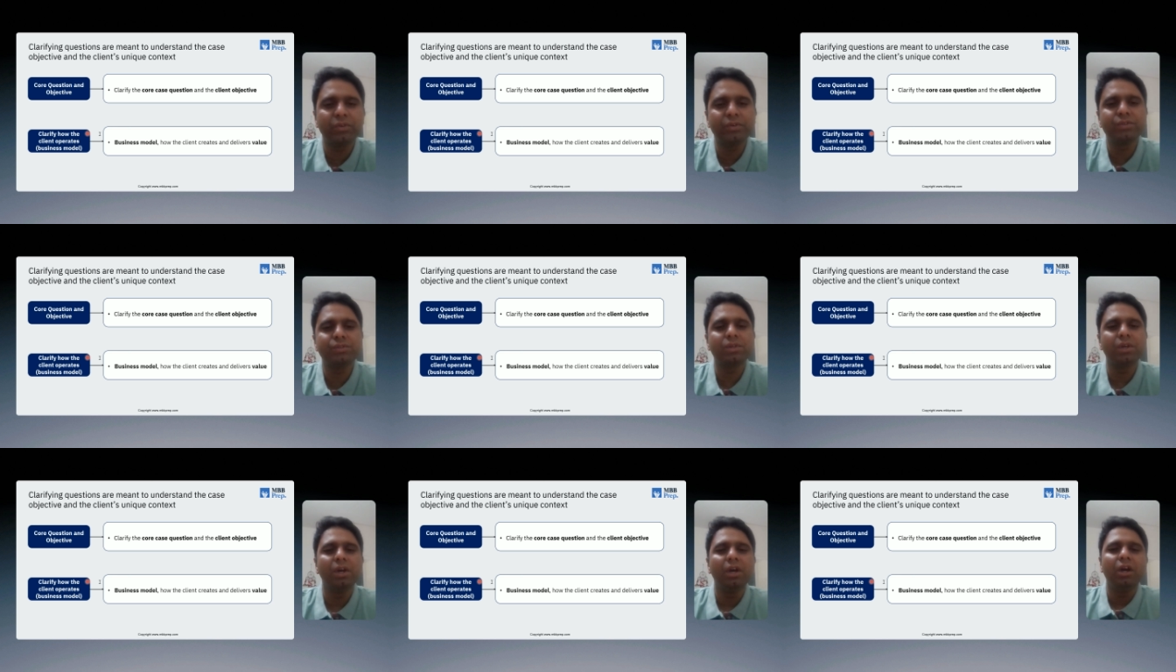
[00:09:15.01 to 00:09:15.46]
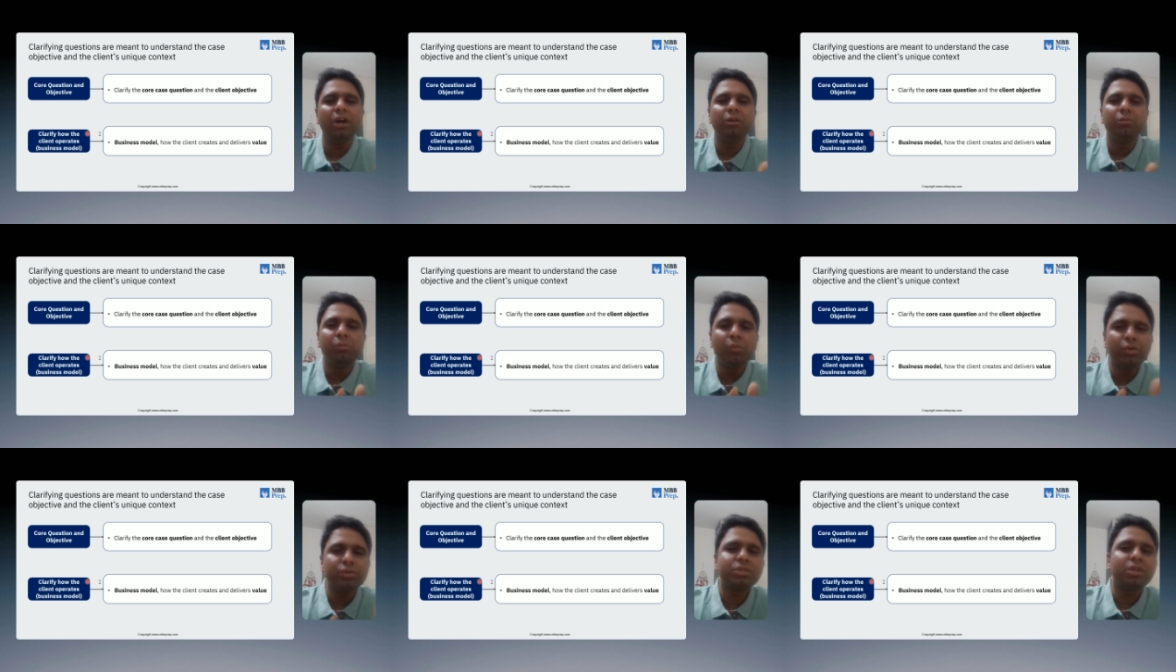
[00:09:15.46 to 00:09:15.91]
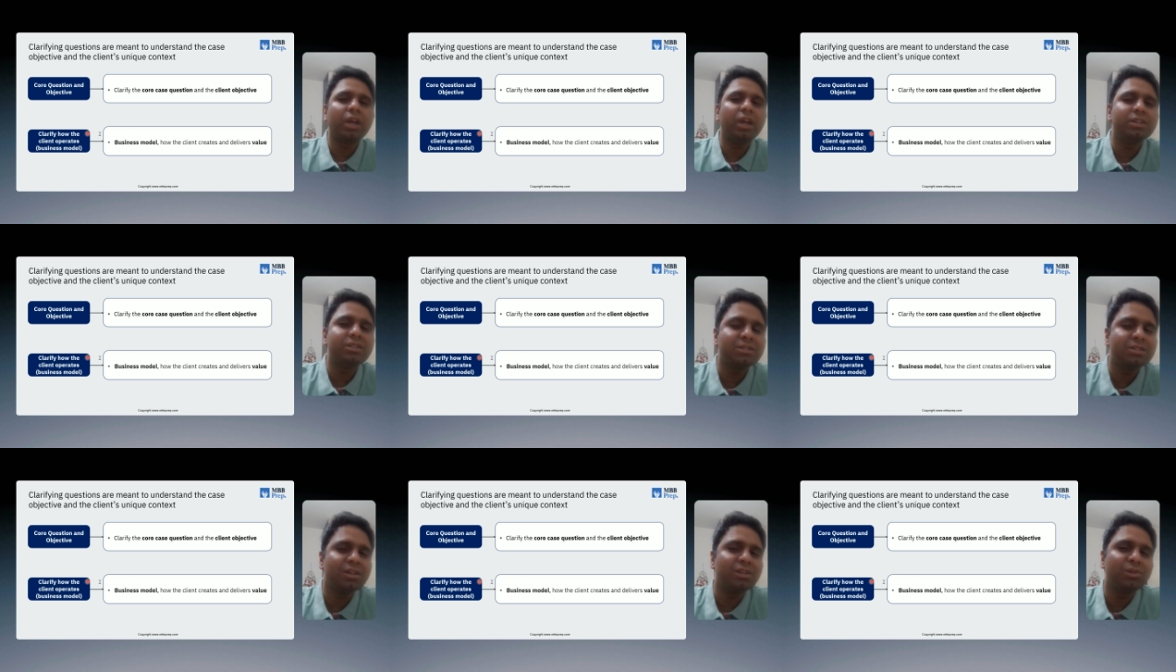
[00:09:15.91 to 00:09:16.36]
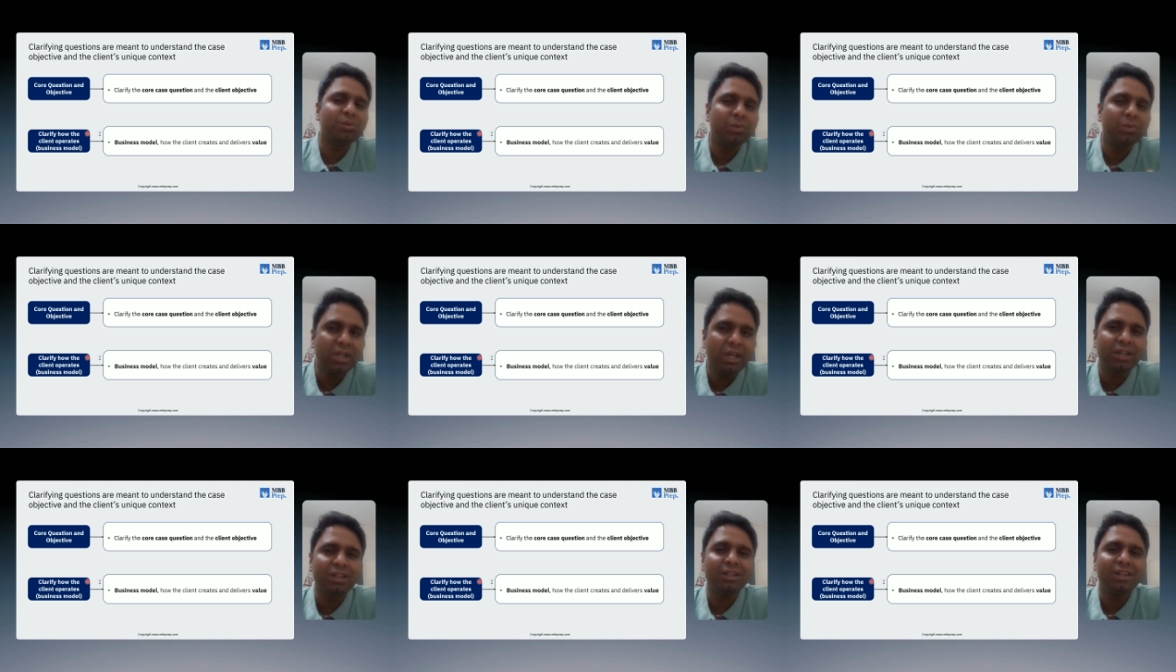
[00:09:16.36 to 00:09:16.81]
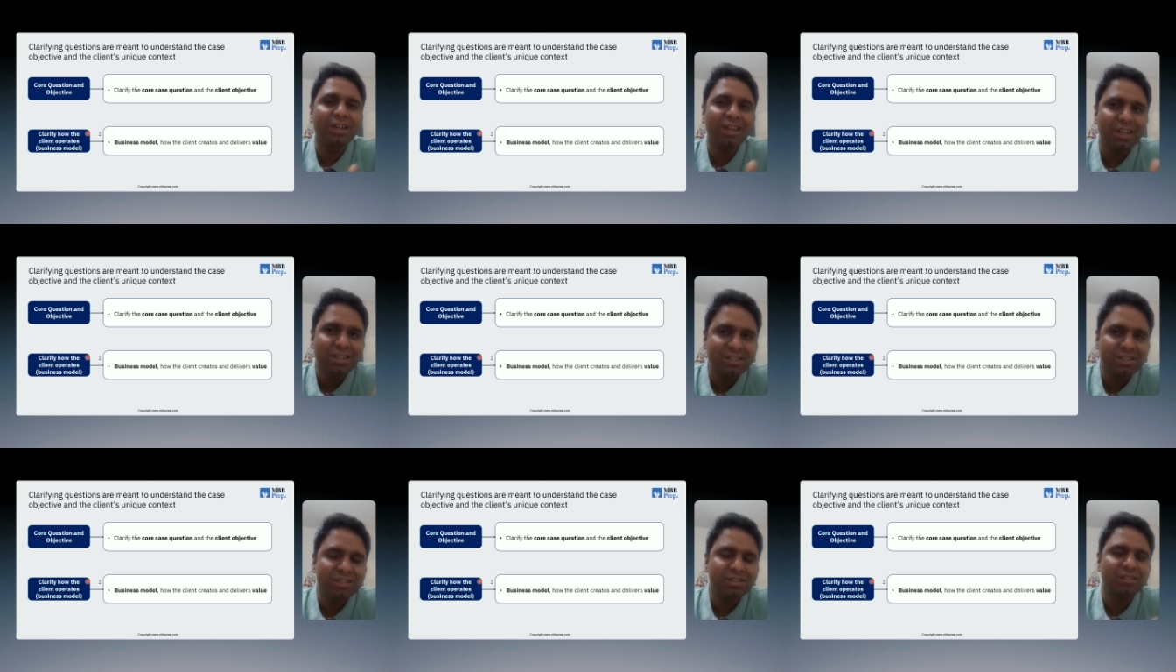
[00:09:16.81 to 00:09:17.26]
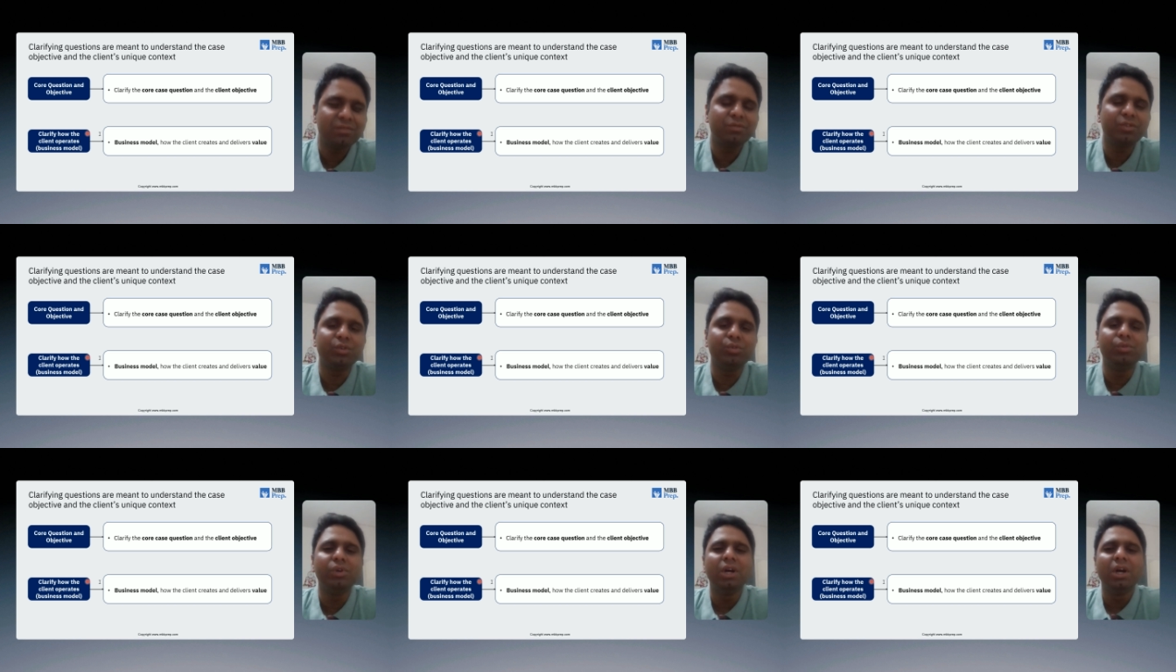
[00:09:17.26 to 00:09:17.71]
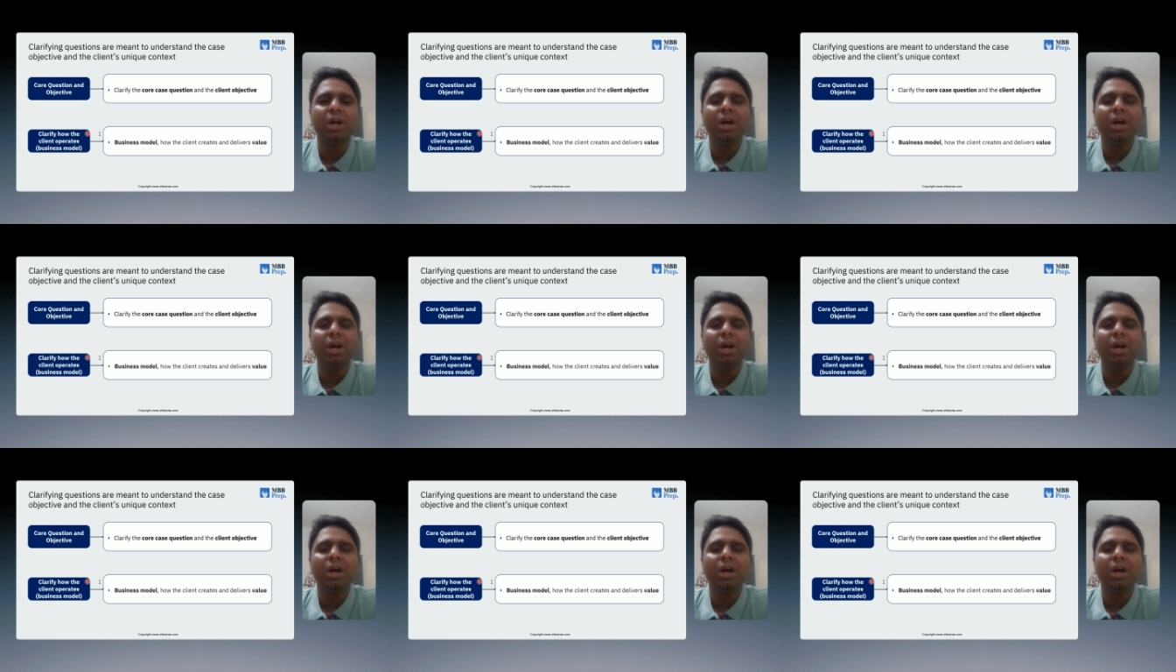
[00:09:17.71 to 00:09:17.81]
Because most cases that you will get in a case interview